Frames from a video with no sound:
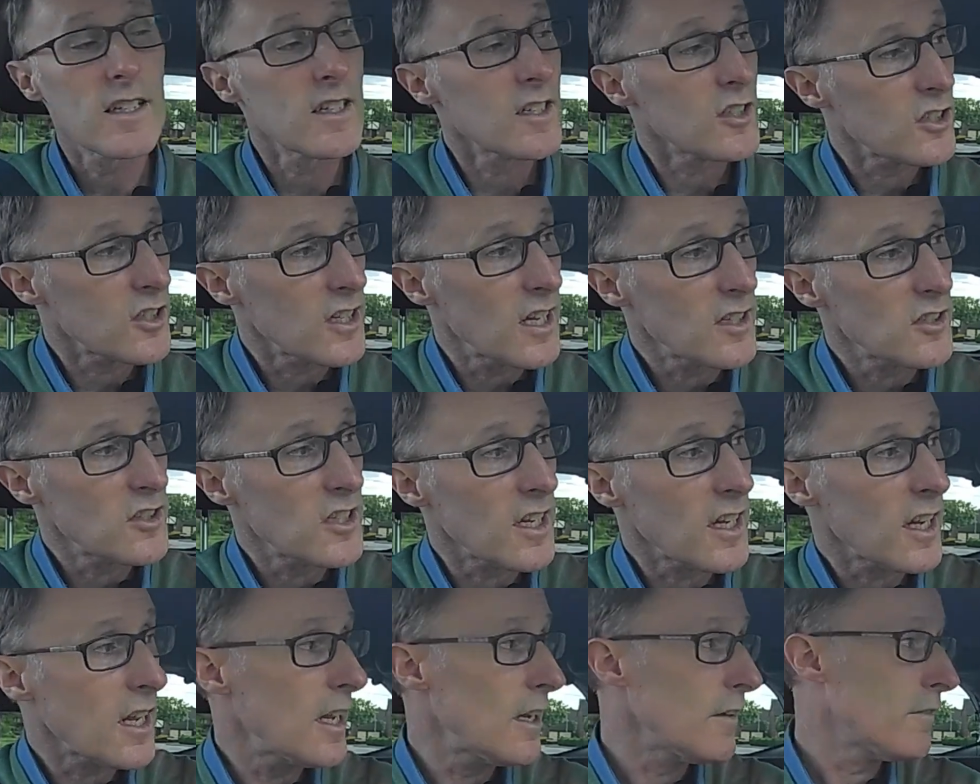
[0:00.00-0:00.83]
check to your
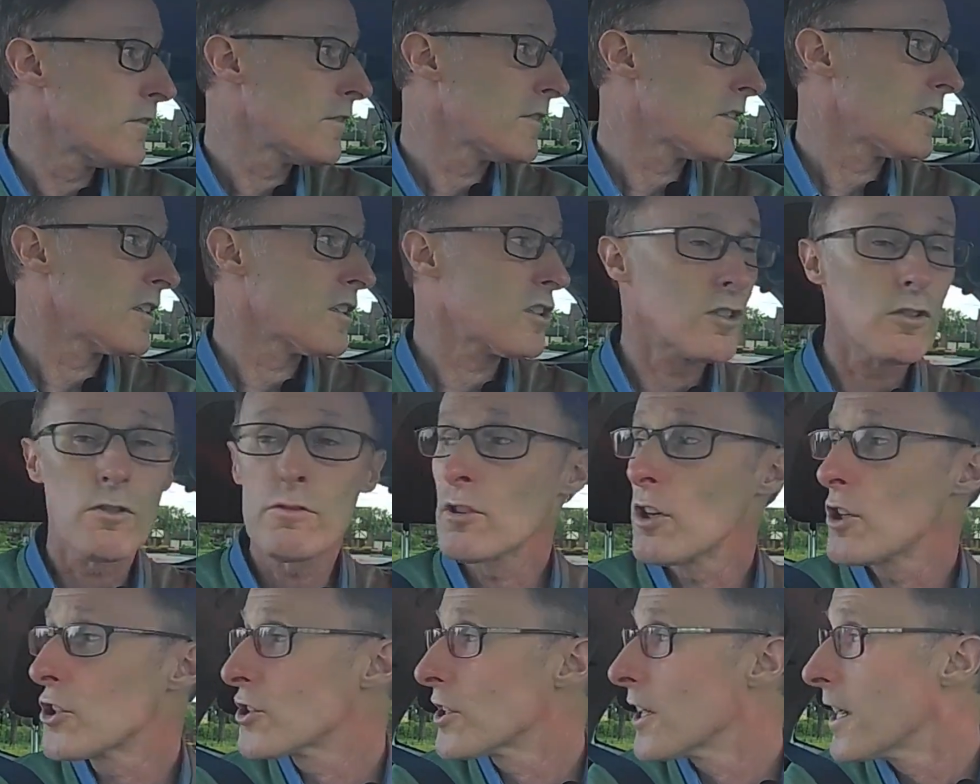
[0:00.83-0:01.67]
left, still
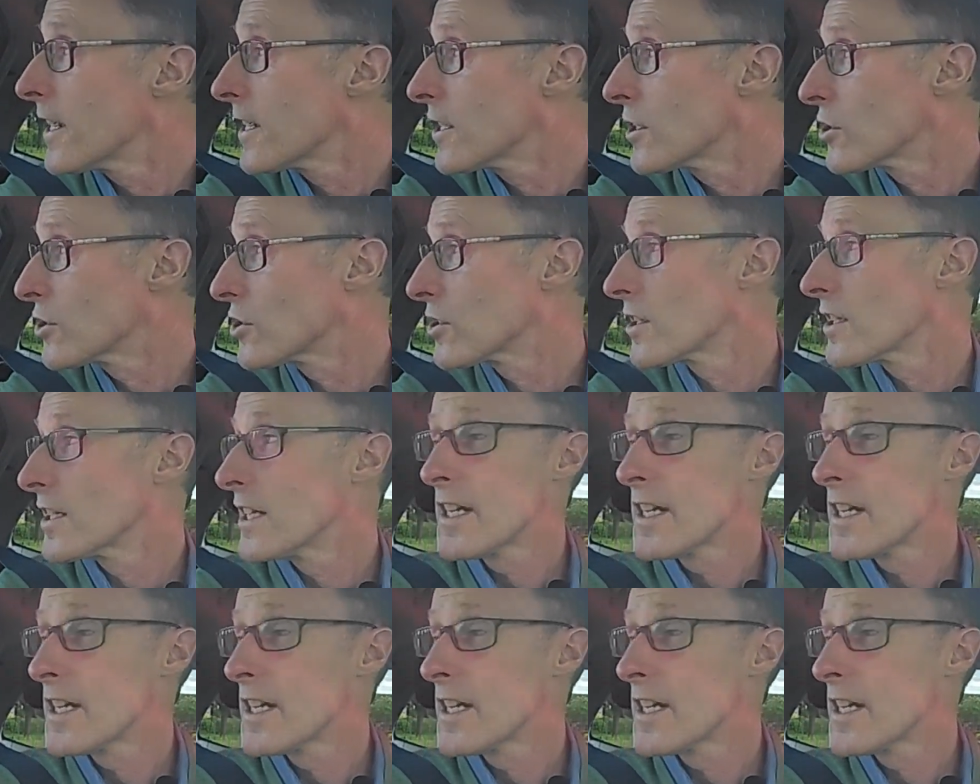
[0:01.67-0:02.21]
not changed,